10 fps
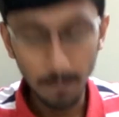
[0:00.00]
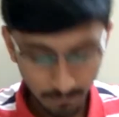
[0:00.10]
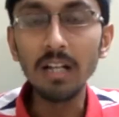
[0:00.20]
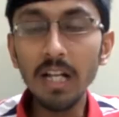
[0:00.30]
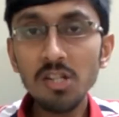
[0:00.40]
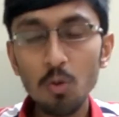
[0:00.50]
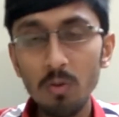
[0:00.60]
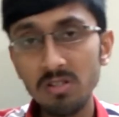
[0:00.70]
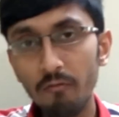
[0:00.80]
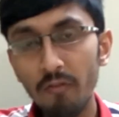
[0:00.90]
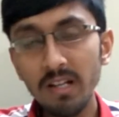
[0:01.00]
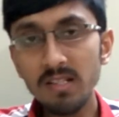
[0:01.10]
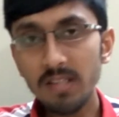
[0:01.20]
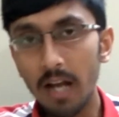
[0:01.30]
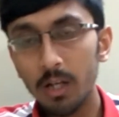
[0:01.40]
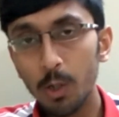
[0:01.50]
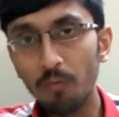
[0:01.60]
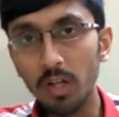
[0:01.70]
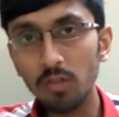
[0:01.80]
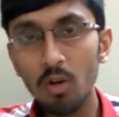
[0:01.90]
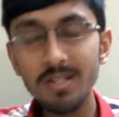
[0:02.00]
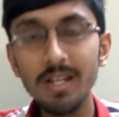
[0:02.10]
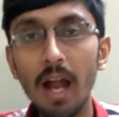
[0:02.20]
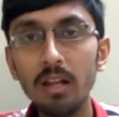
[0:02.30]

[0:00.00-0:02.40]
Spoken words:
It leans towards the fitness category of technology,